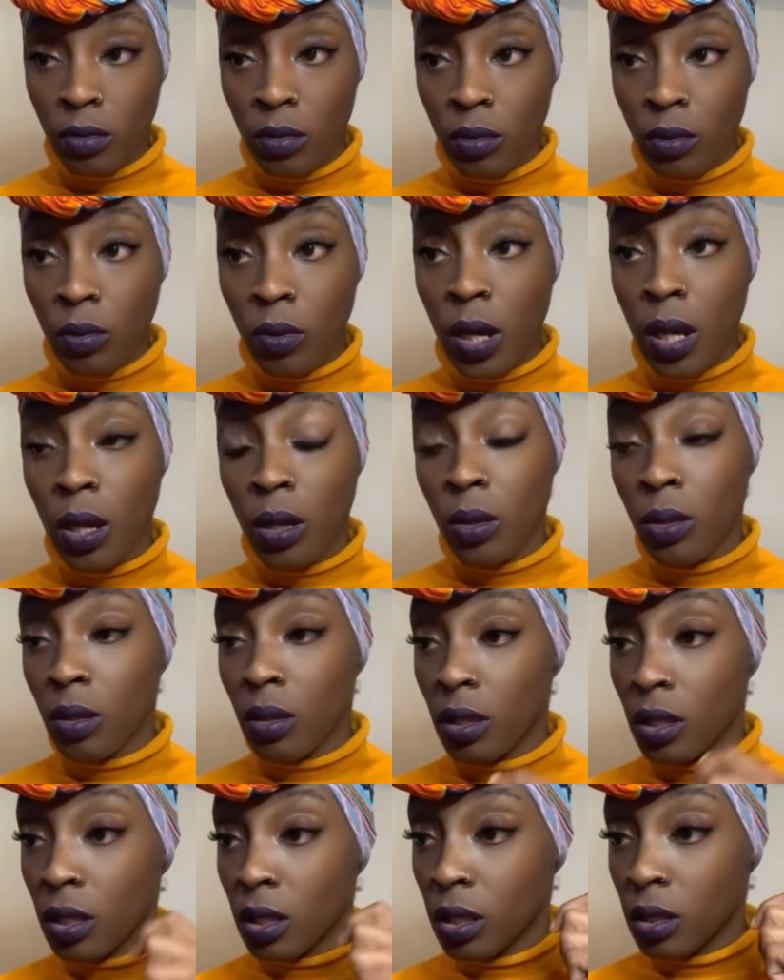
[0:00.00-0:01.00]
Well,
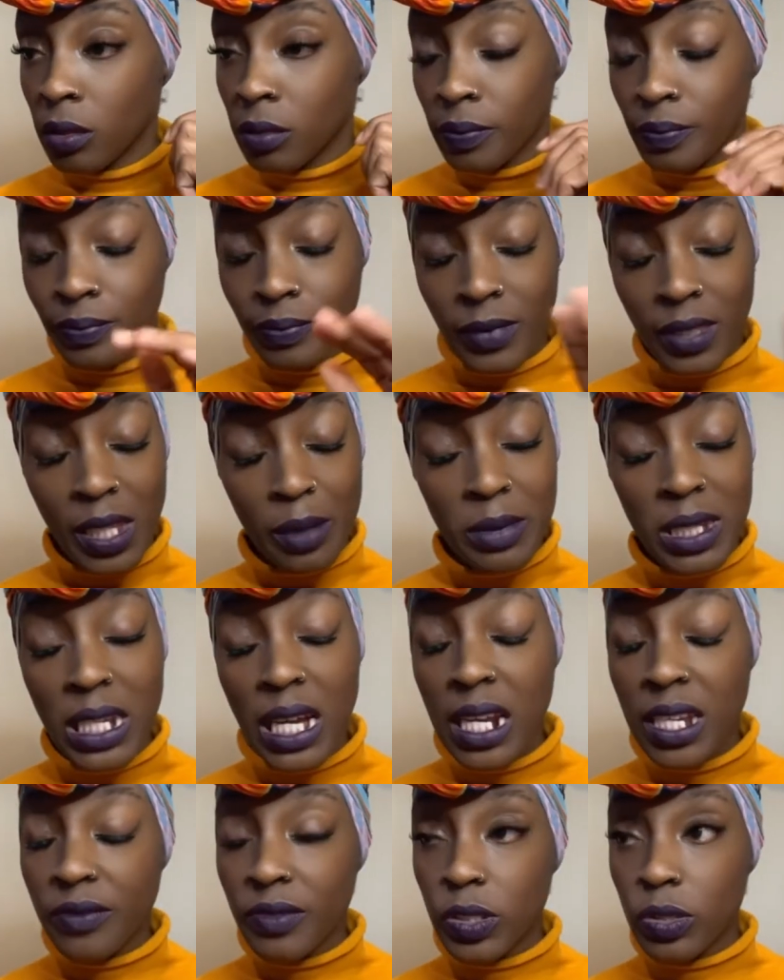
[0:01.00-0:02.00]
let me not
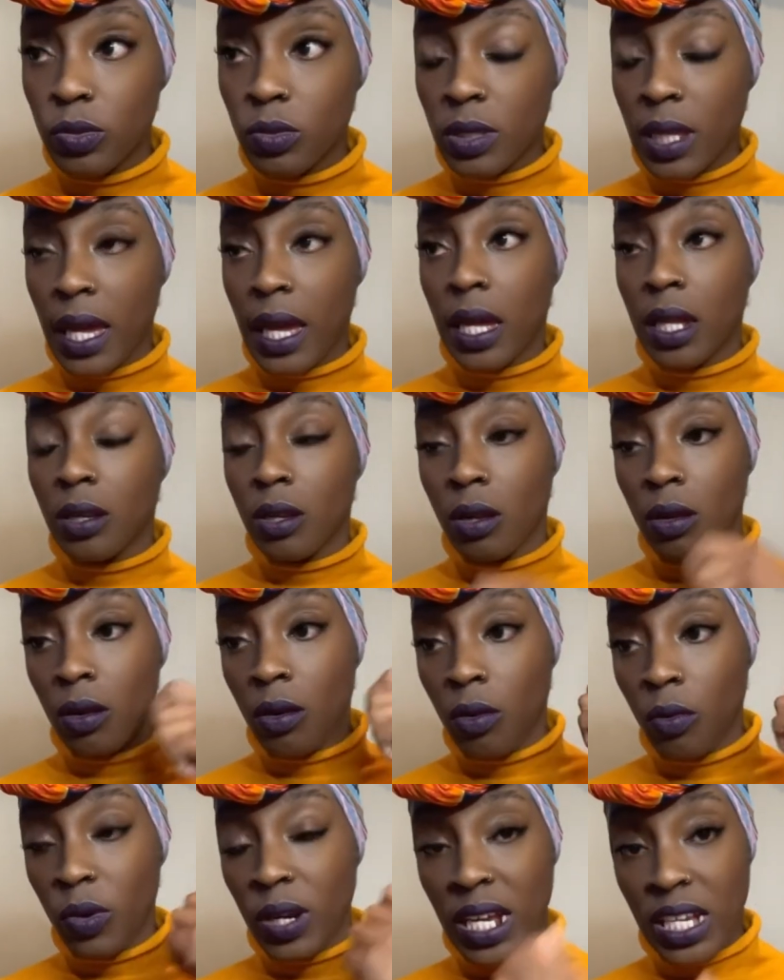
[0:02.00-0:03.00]
even do that
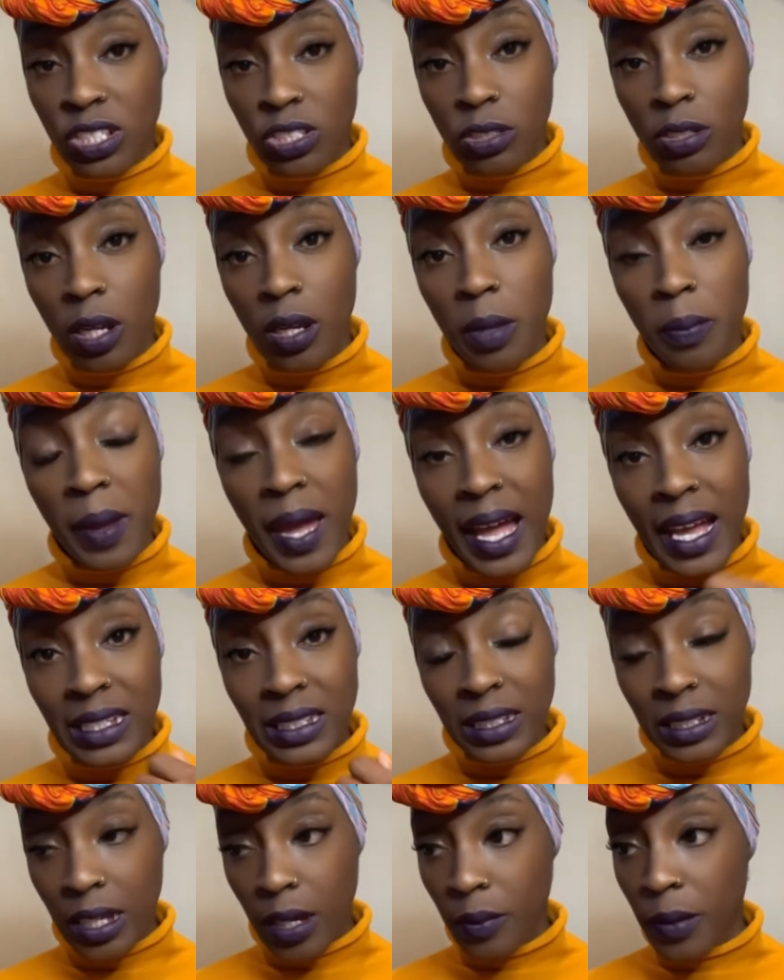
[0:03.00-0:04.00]
when I started
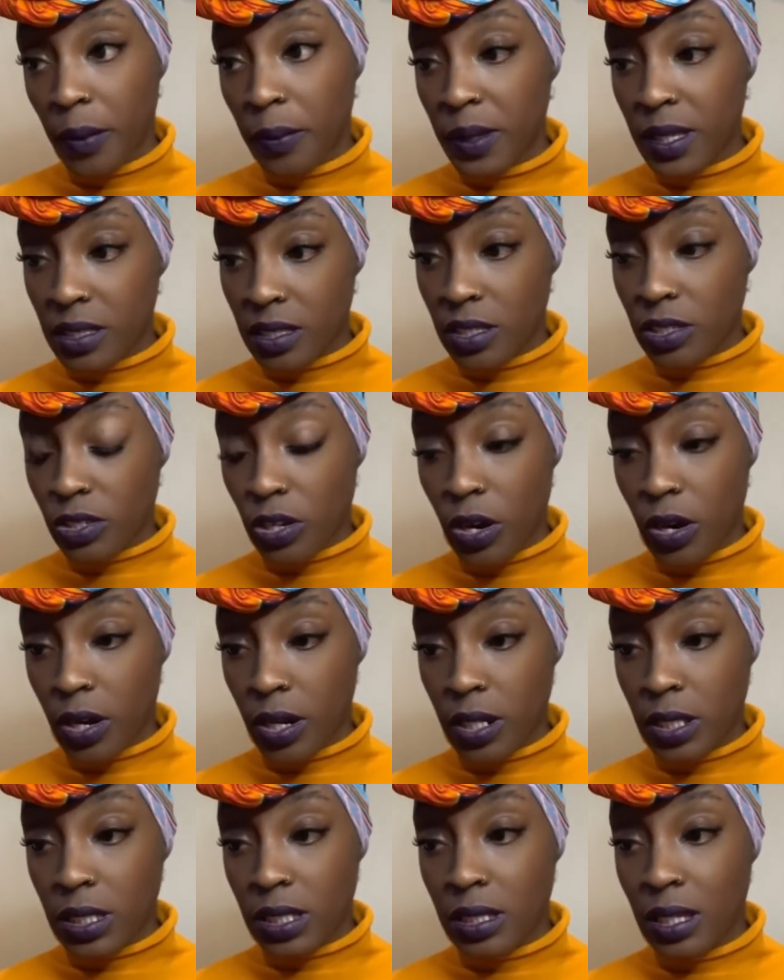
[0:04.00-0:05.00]
passing out my business
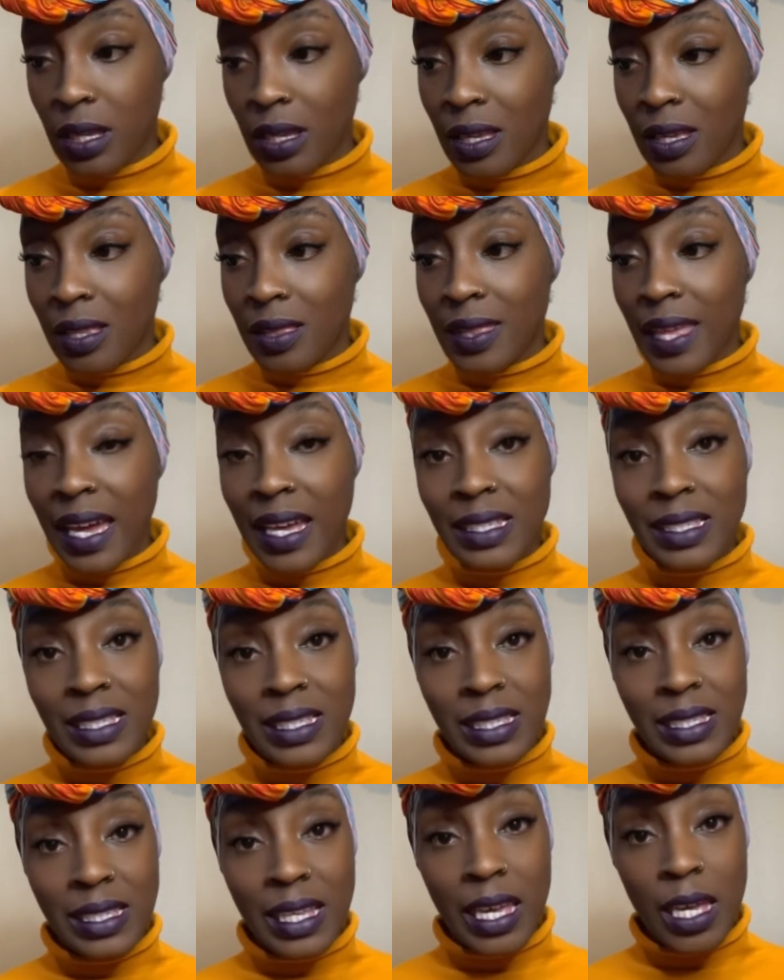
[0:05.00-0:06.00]
cards, that
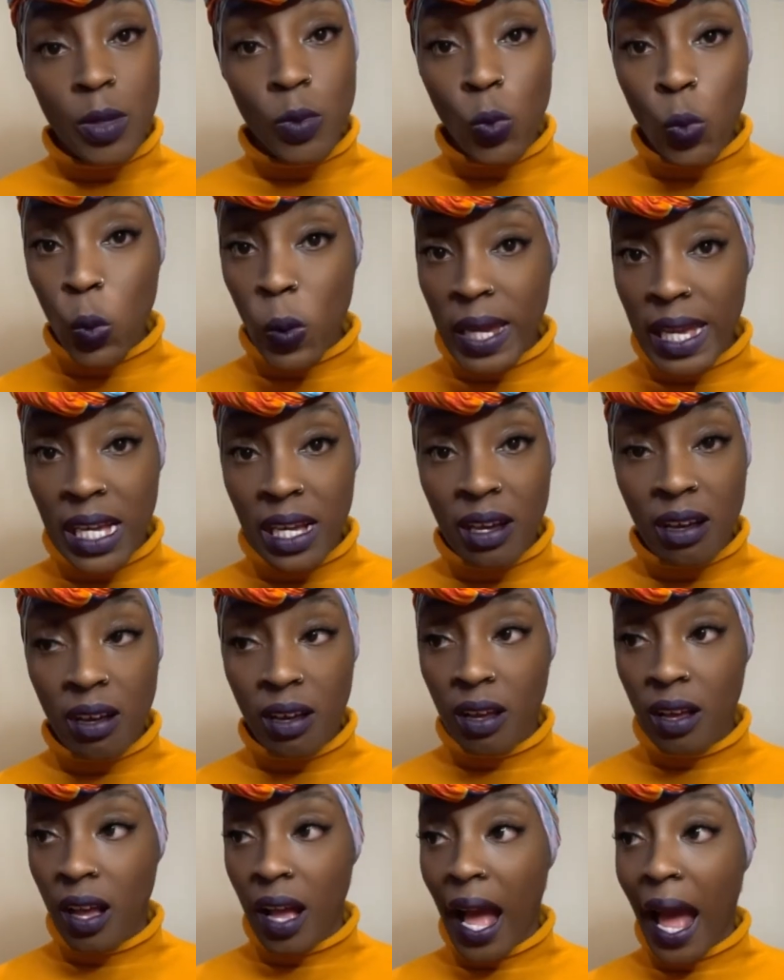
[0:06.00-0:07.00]
same week
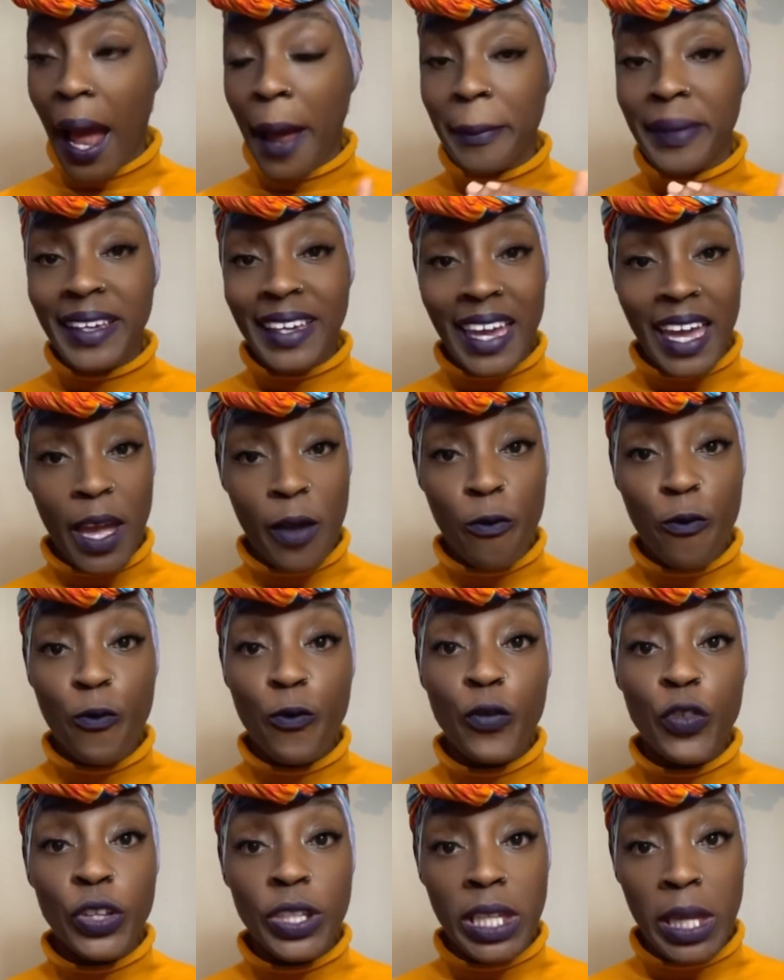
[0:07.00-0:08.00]
I became
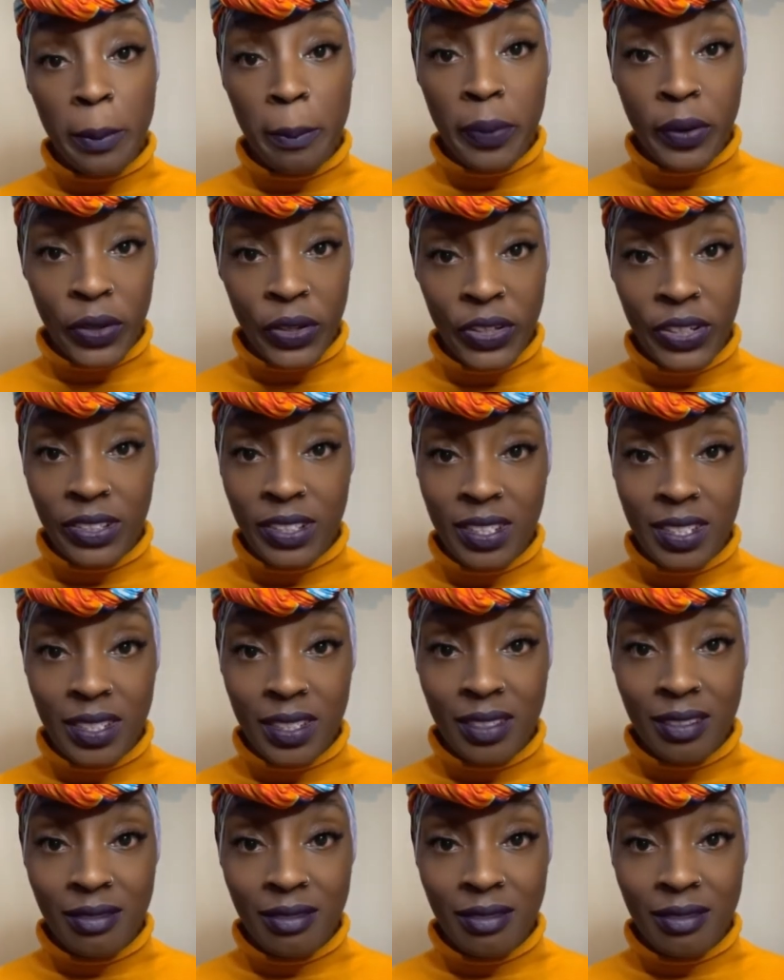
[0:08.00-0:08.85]
fully booked.